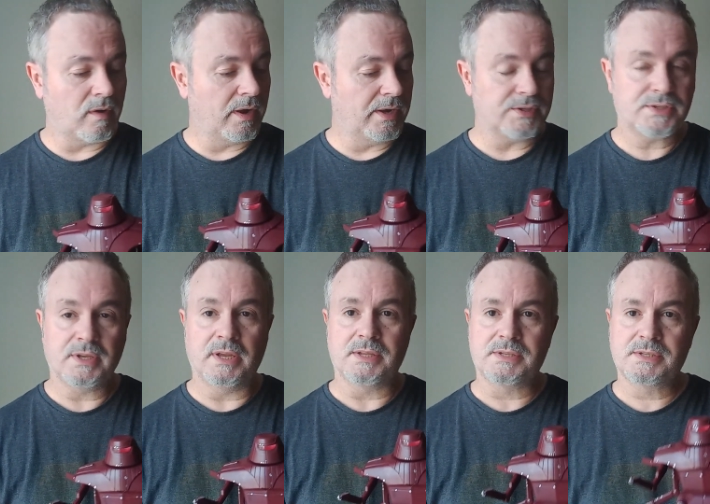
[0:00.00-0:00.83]

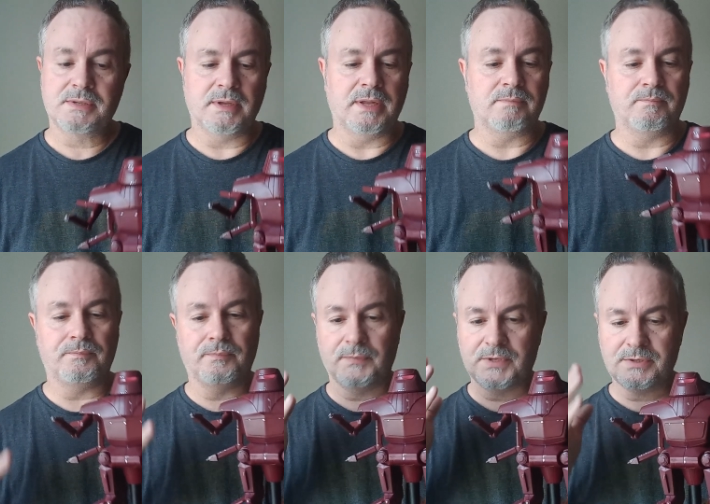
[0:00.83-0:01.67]
It's
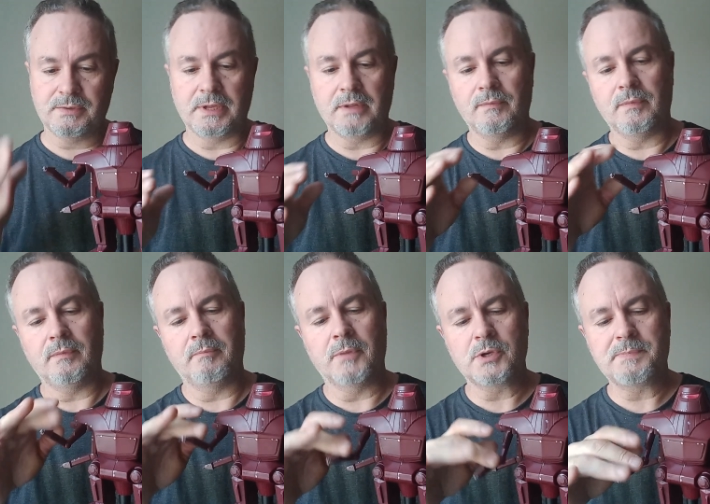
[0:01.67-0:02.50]

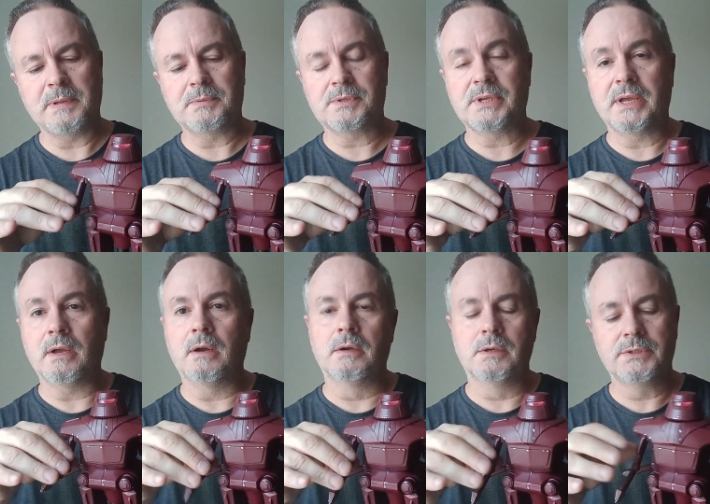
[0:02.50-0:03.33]
most people say,
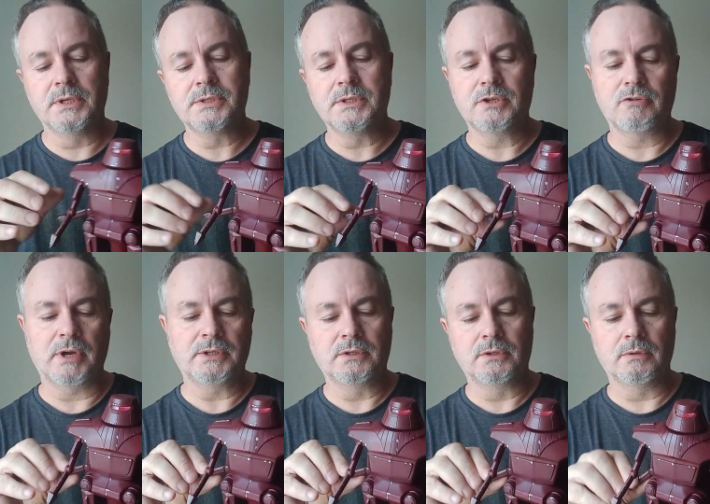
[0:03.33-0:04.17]
oh, is Disney
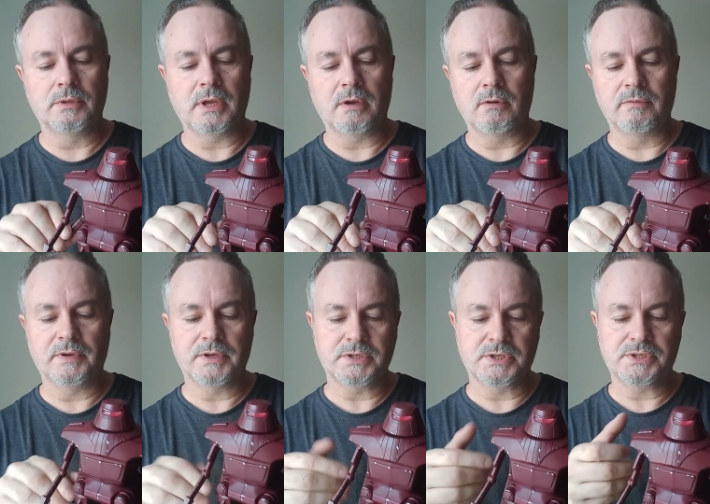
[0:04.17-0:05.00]
trying to do their own
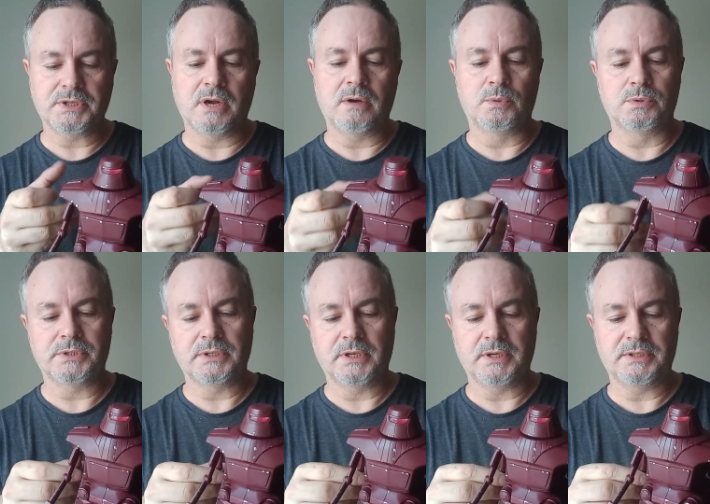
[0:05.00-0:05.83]
version of Star Wars
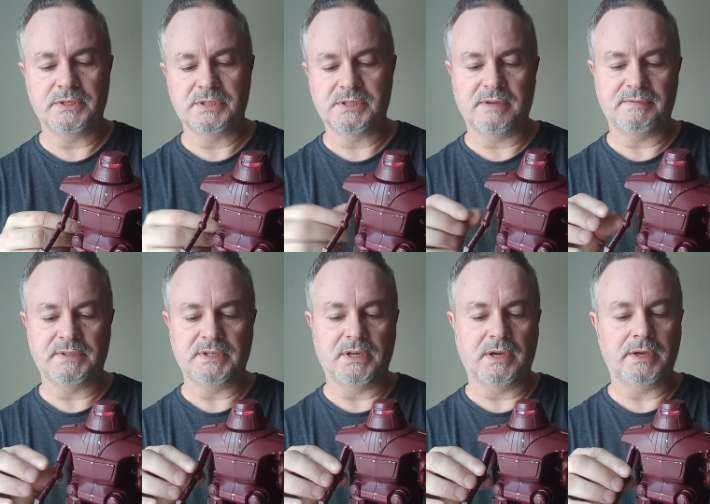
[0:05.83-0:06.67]
in
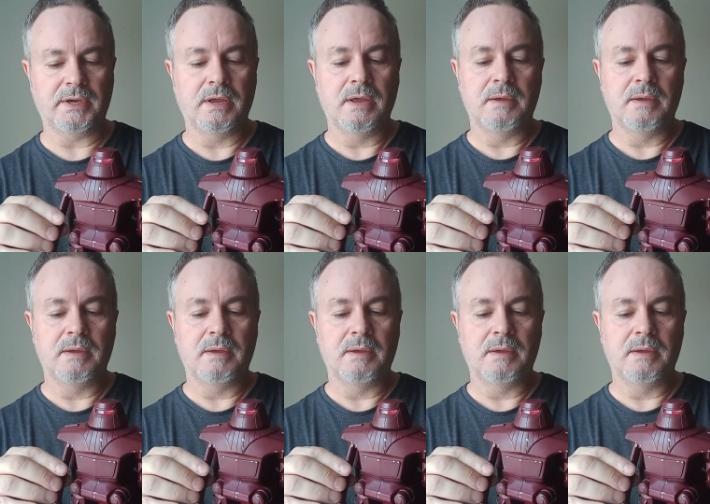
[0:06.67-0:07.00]
1979?